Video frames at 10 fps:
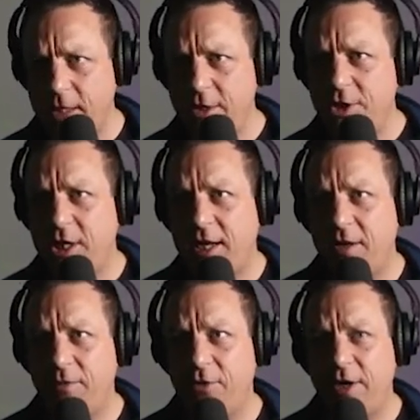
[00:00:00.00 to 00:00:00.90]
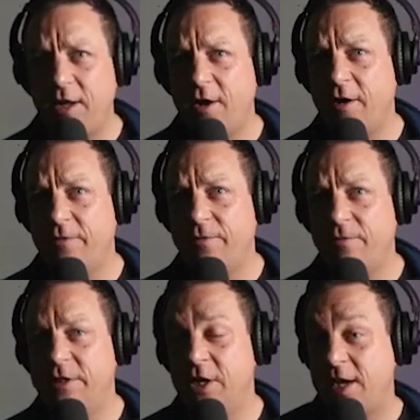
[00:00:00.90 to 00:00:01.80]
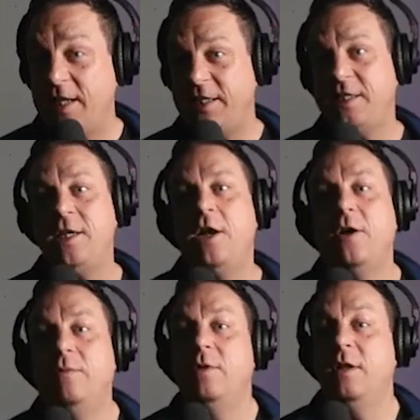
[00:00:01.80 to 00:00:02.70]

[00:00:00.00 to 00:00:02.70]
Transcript: usually 3.5. So I guess it's, you know,